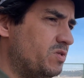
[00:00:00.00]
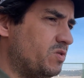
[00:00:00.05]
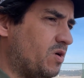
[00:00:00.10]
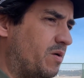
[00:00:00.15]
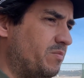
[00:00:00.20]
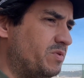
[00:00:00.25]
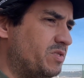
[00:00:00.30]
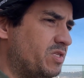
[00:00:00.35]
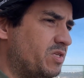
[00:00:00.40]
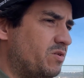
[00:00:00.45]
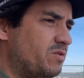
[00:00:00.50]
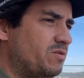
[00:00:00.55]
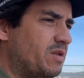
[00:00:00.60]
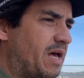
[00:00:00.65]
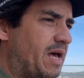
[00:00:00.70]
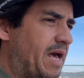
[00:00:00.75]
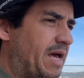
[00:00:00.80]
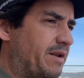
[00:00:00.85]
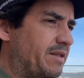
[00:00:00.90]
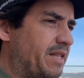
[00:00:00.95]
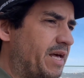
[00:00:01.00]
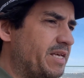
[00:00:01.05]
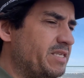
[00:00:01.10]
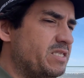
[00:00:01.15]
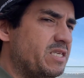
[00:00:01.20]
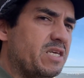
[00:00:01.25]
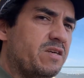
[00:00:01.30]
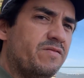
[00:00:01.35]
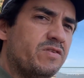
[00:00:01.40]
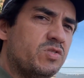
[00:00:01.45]
So I'm still
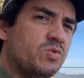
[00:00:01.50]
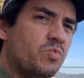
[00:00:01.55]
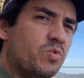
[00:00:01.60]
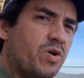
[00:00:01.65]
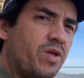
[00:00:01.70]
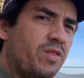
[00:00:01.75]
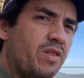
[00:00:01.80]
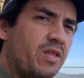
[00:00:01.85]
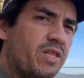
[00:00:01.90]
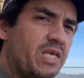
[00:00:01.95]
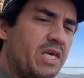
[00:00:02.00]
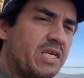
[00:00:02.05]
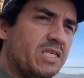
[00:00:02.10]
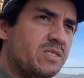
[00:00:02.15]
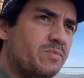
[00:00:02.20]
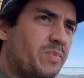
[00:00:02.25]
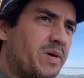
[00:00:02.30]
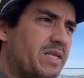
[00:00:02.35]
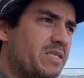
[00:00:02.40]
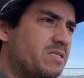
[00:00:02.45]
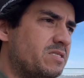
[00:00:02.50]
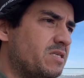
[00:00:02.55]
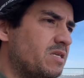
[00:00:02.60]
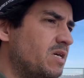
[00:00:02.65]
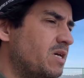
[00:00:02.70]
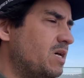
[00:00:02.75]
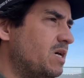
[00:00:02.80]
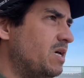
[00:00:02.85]
analyzing if it's worth the expense